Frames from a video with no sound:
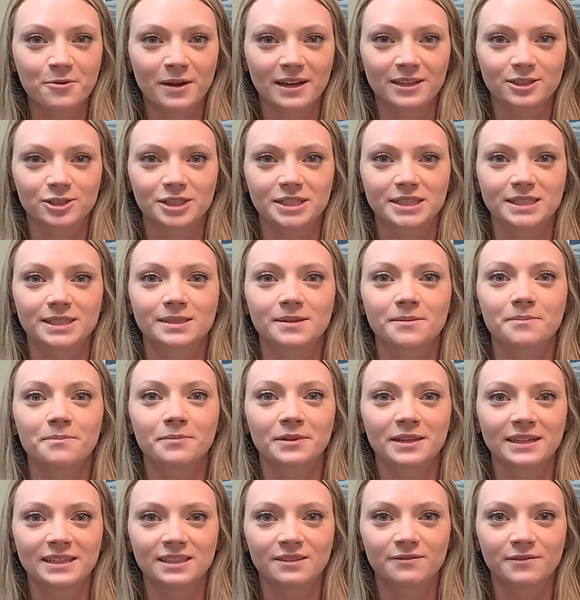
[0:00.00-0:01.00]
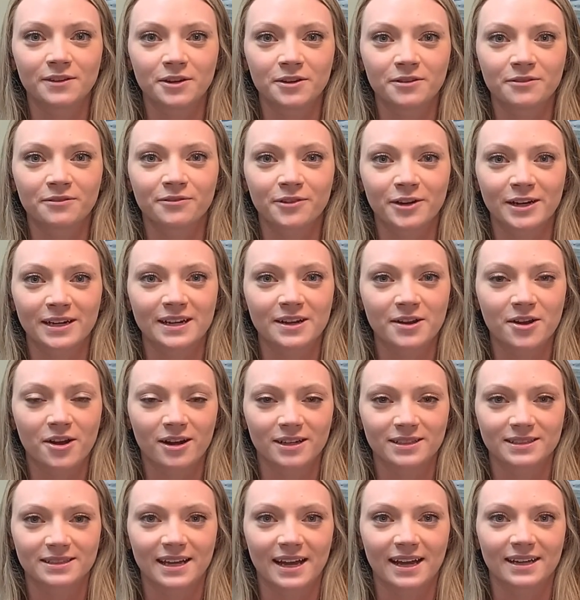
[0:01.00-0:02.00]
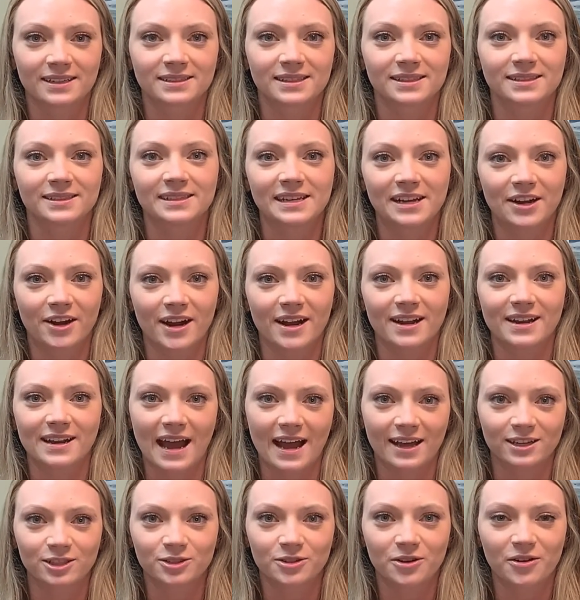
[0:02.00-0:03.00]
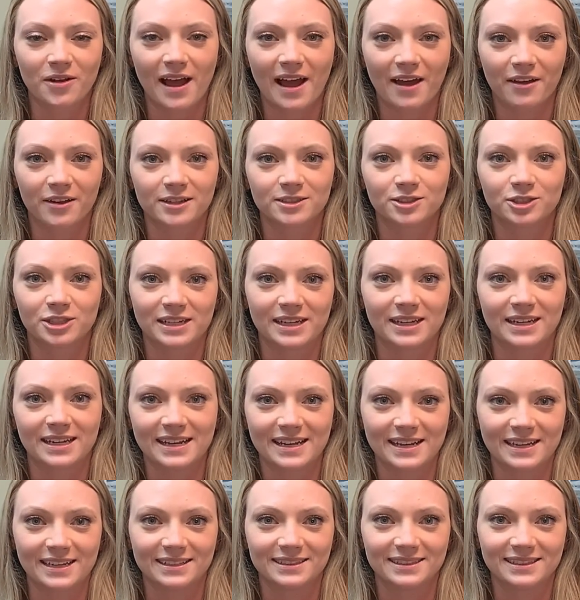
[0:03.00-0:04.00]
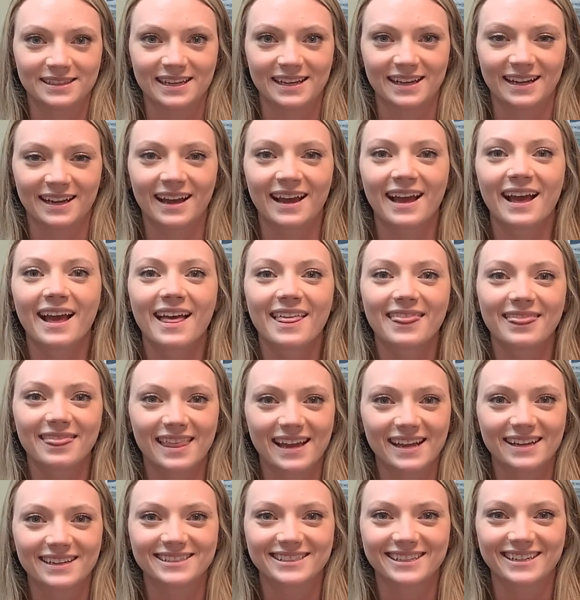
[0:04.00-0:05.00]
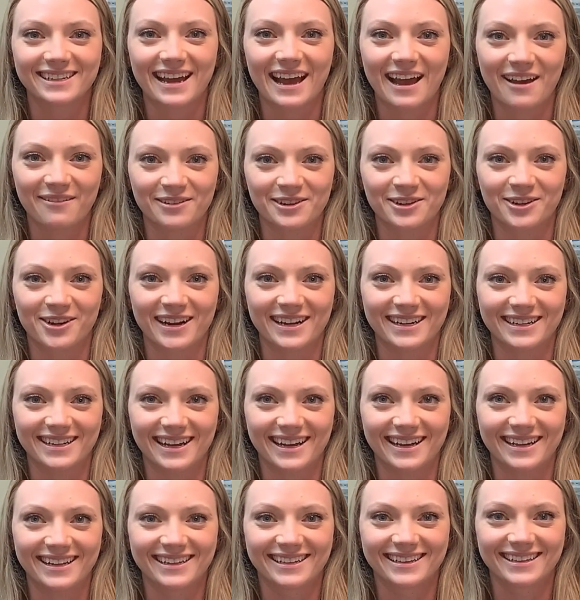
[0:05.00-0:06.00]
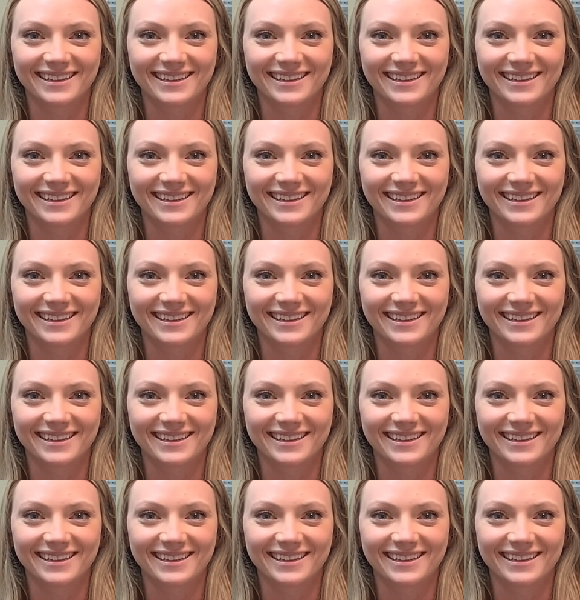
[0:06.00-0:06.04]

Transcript: questions, please feel free to contact us here at National Allergy and ENT. Thanks and have a great day.